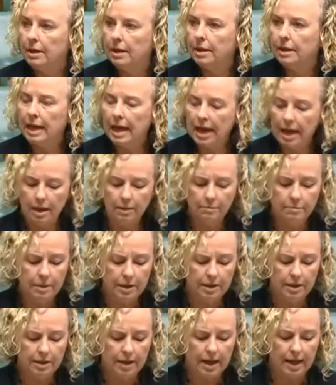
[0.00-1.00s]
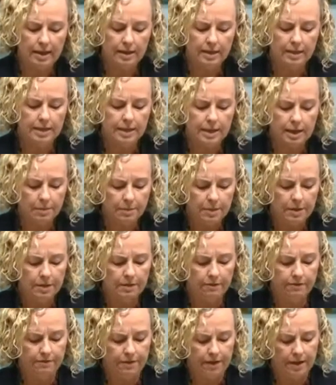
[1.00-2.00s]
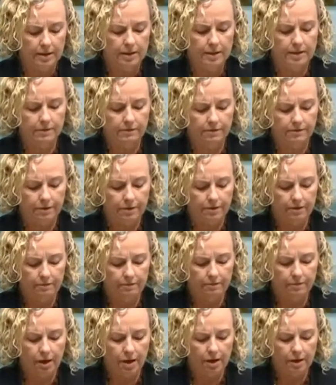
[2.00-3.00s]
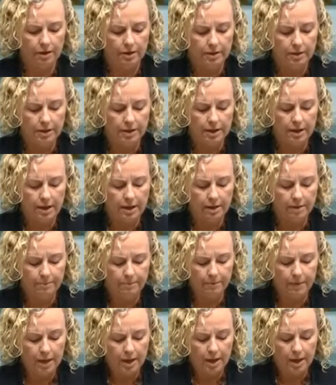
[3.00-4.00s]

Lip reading: can mitigate some of the effects of violence and